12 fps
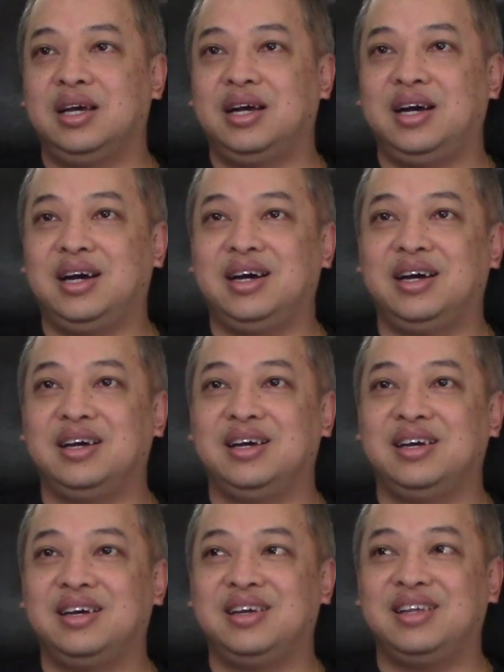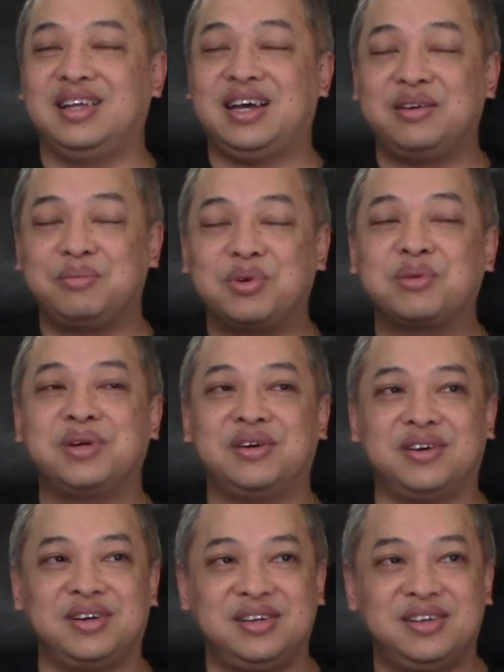That broke my
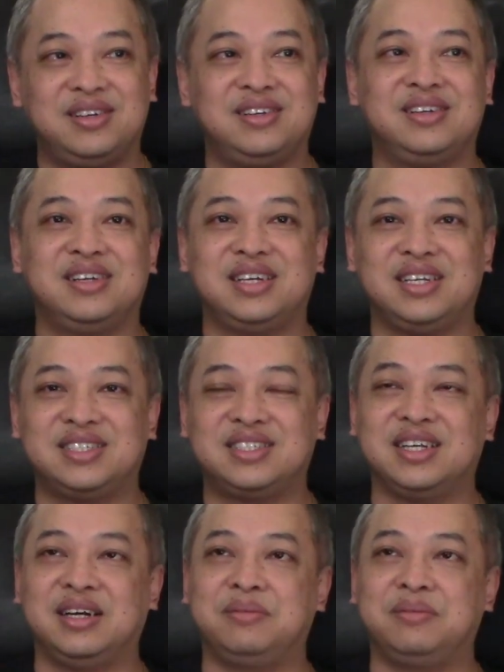heart. It's